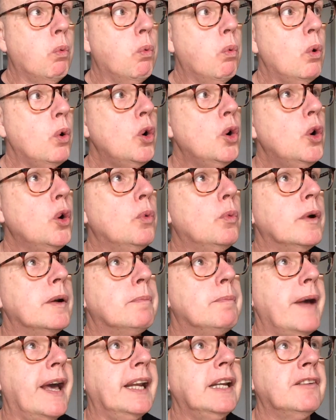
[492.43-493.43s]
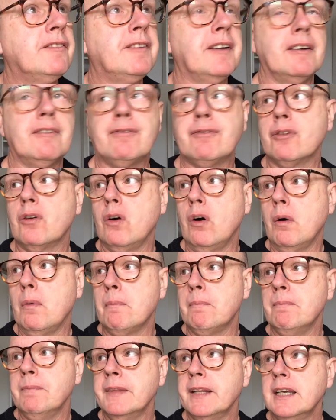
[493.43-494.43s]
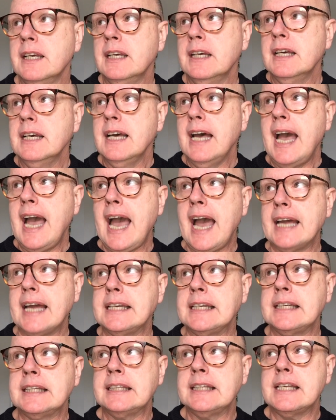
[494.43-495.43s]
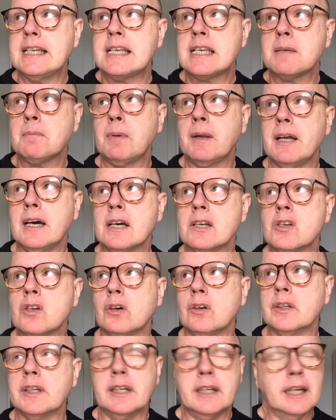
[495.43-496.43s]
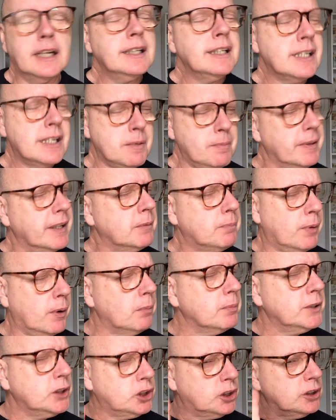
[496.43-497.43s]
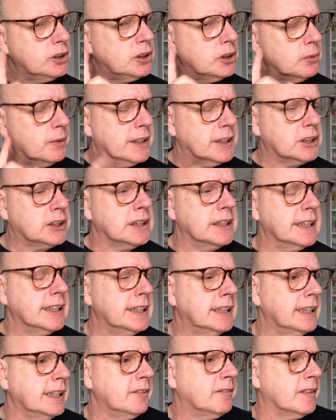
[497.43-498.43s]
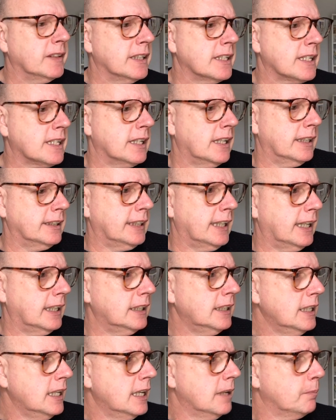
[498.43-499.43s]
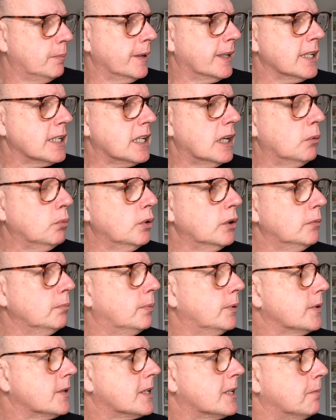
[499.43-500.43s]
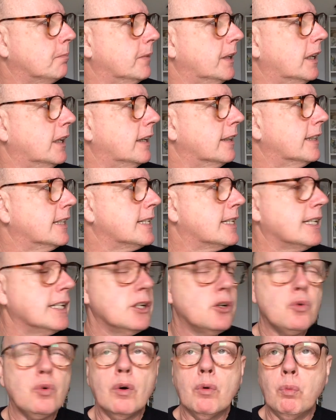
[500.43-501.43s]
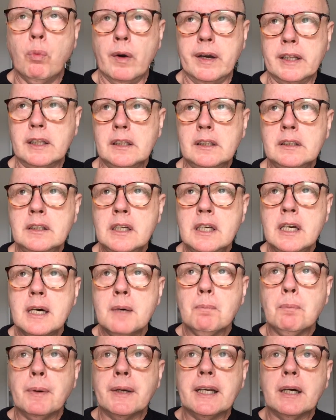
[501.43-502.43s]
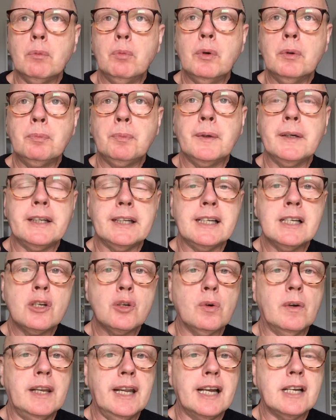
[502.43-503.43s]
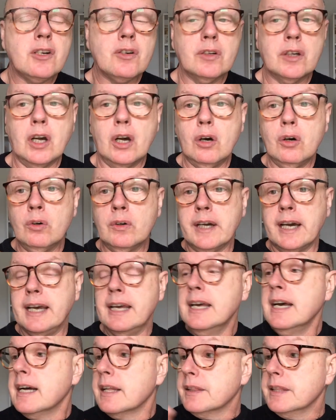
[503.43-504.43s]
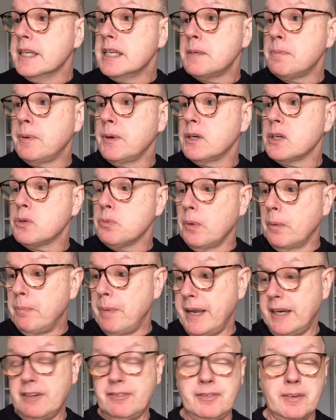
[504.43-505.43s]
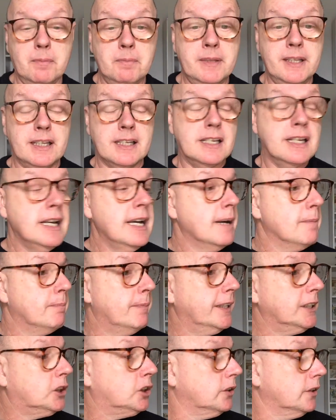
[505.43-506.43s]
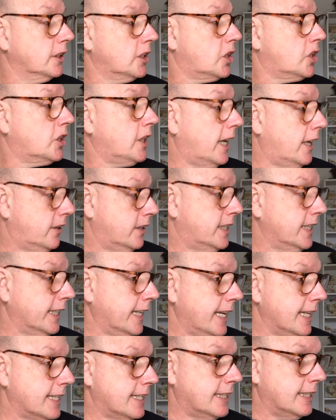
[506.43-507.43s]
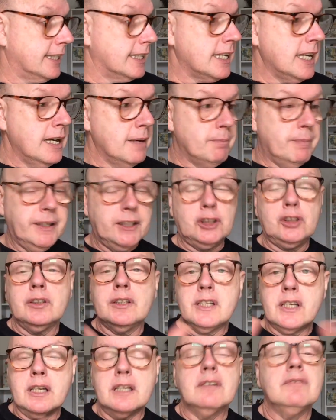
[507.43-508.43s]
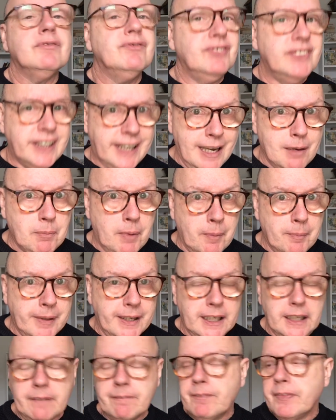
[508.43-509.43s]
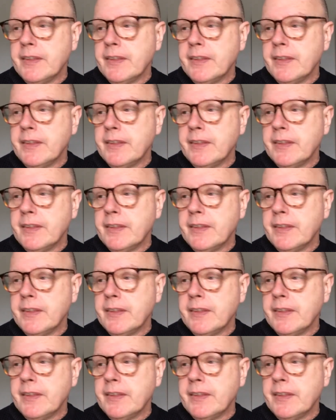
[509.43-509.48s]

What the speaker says: who would benefit from handing these supplies on. And that's something I probably should do, actually, leave a list like that, because I wouldn't put something like this into a will, but I would put it into a letter and go, okay, this person will benefit from this. Make sure this charity gets this. Make sure that you get my meaning.